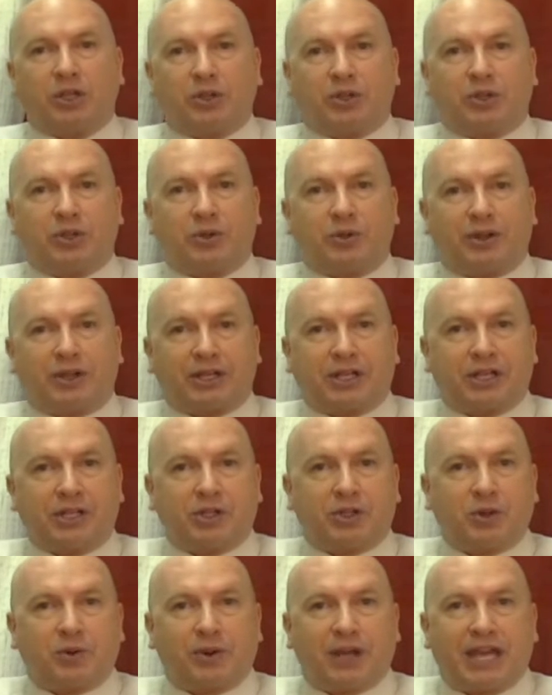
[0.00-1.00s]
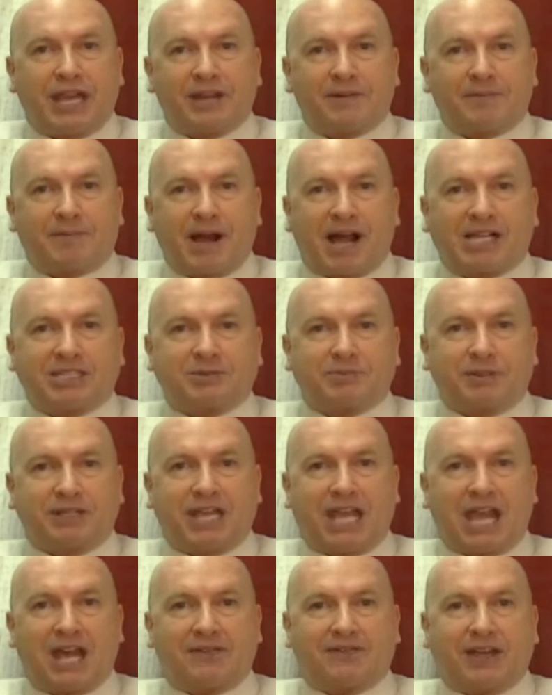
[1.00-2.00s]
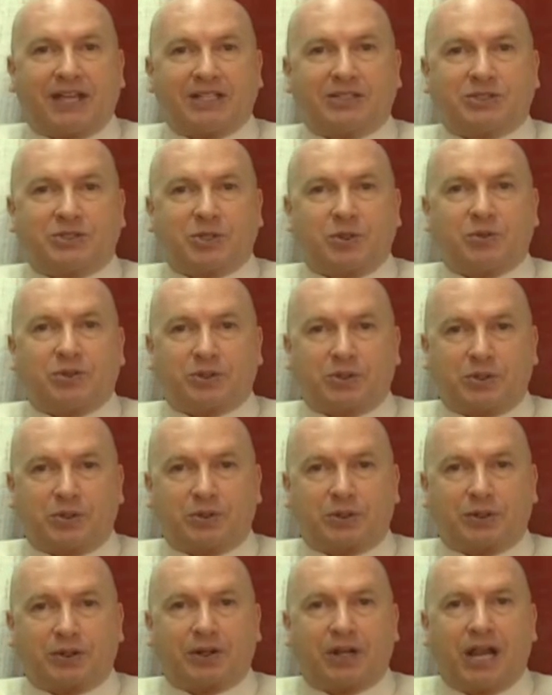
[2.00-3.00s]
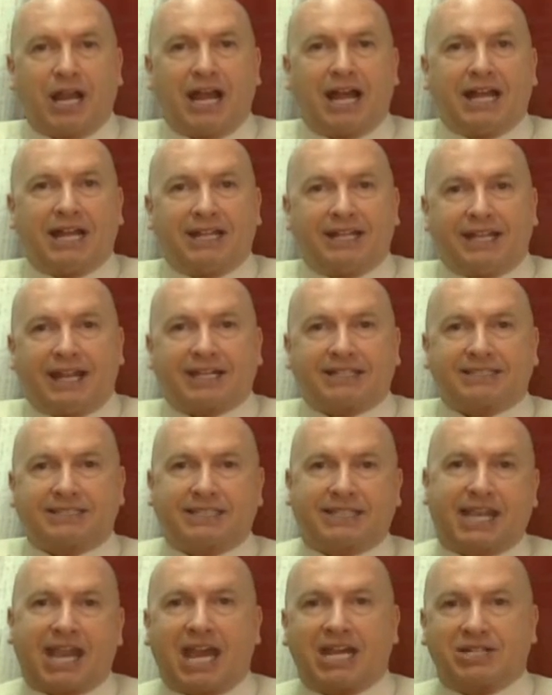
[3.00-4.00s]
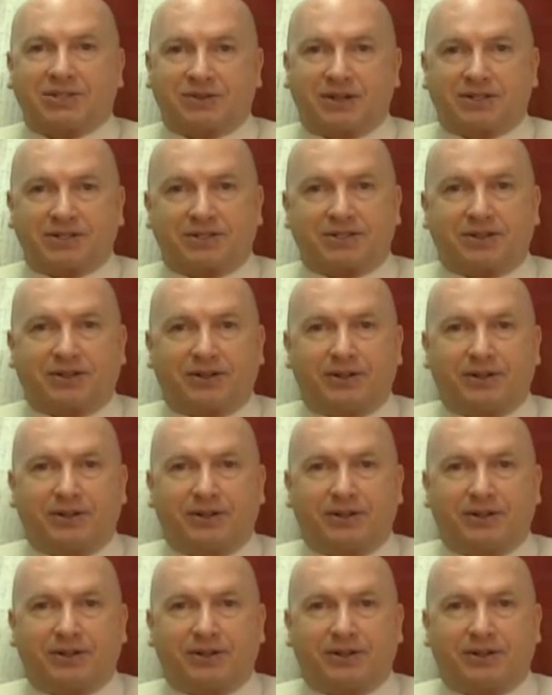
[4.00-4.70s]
can you go ahead and possibly have a soda cooler next to the cash register?